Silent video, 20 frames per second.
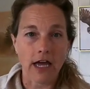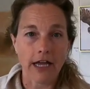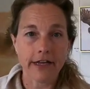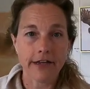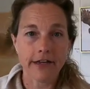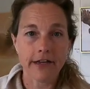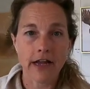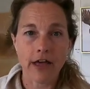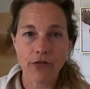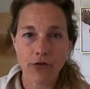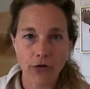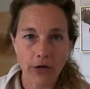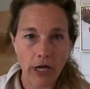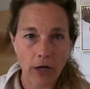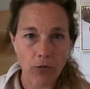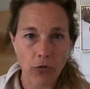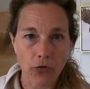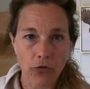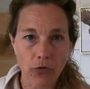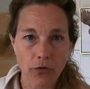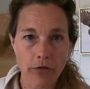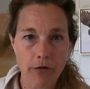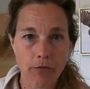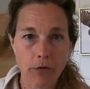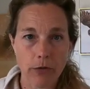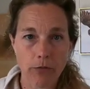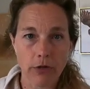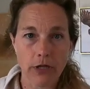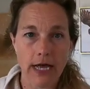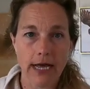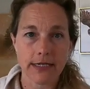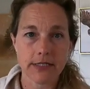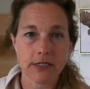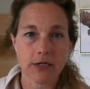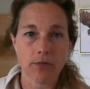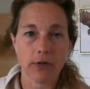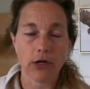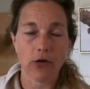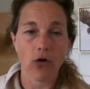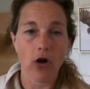Another chemical that people
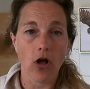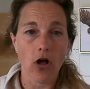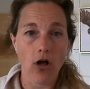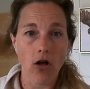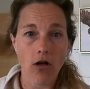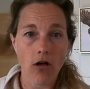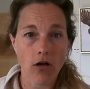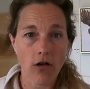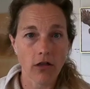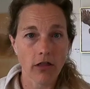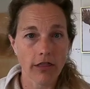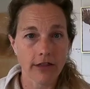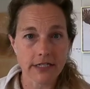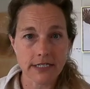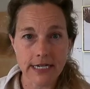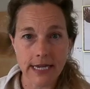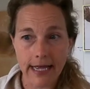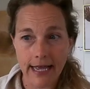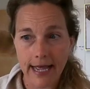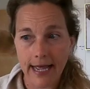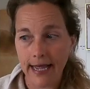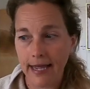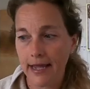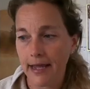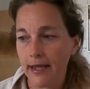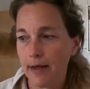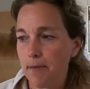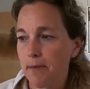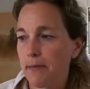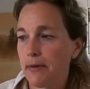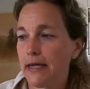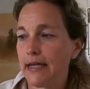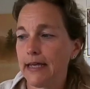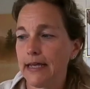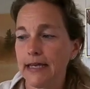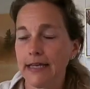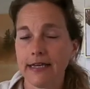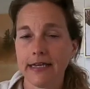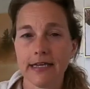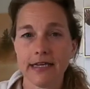ask about all the time
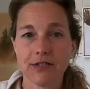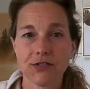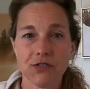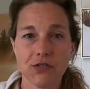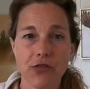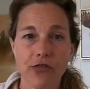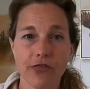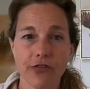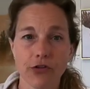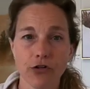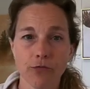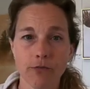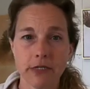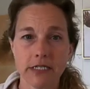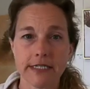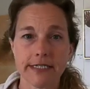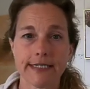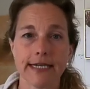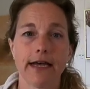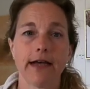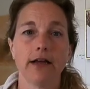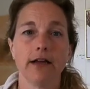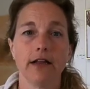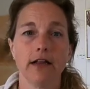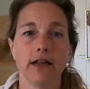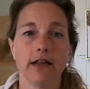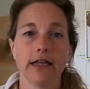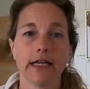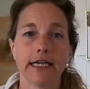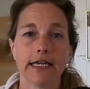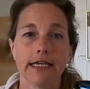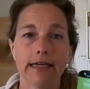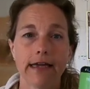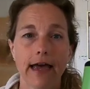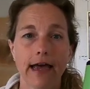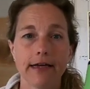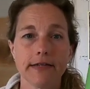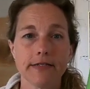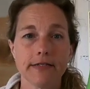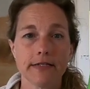is Thermacell.
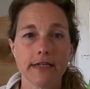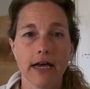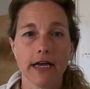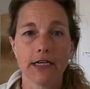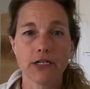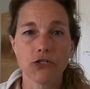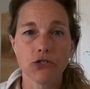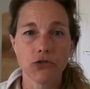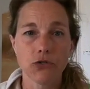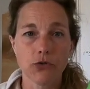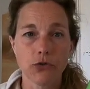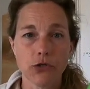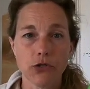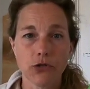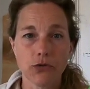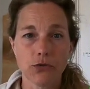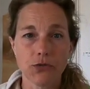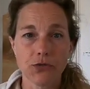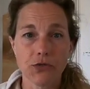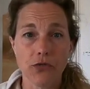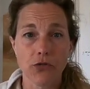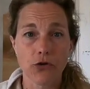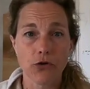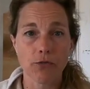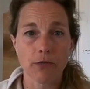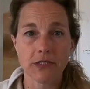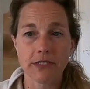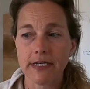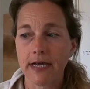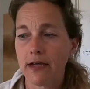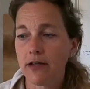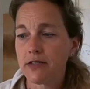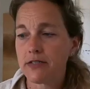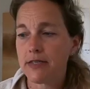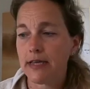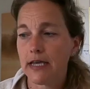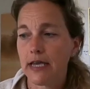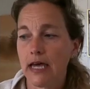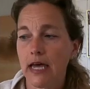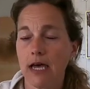Yes, I do use
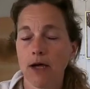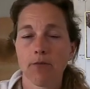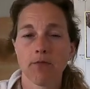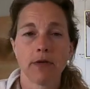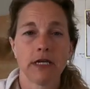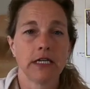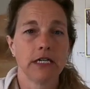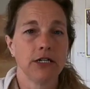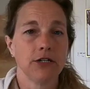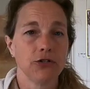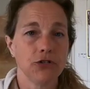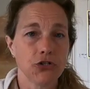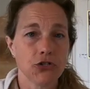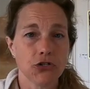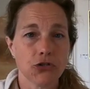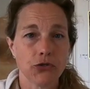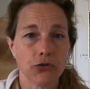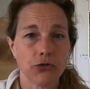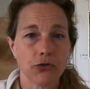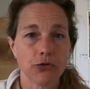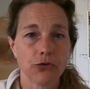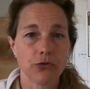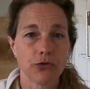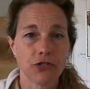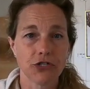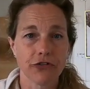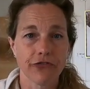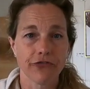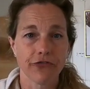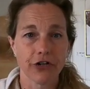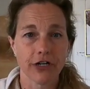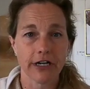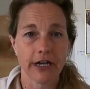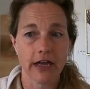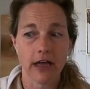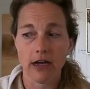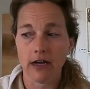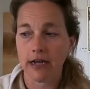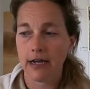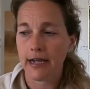Thermacells. They come in two
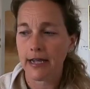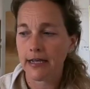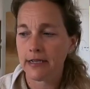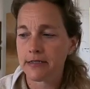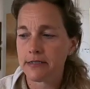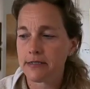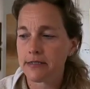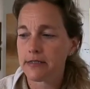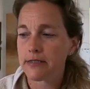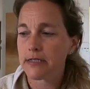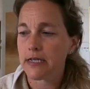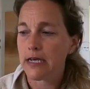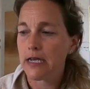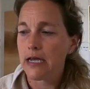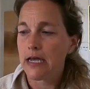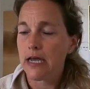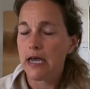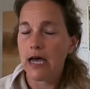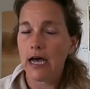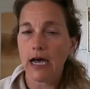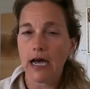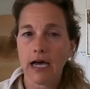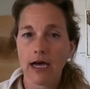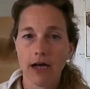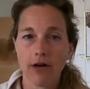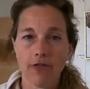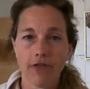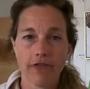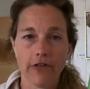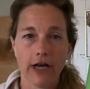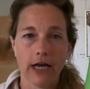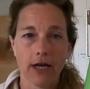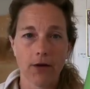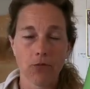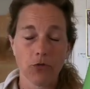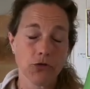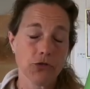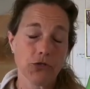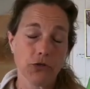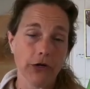different kinds of,
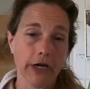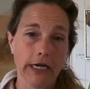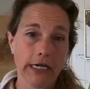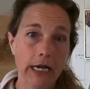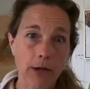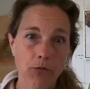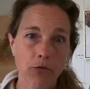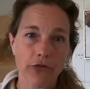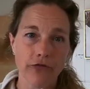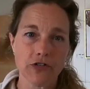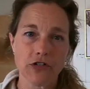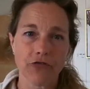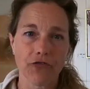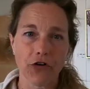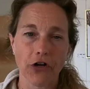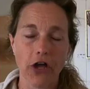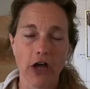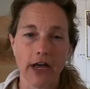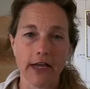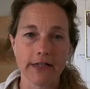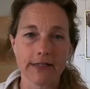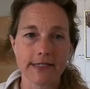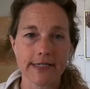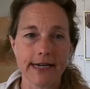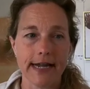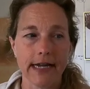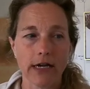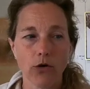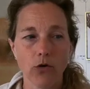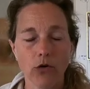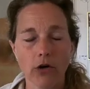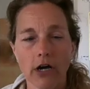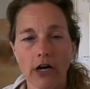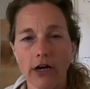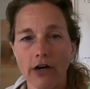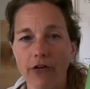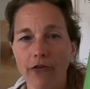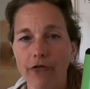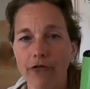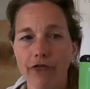a number of different kinds now
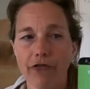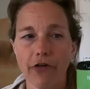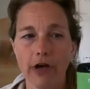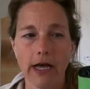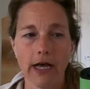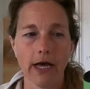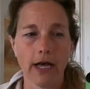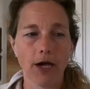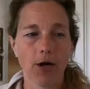of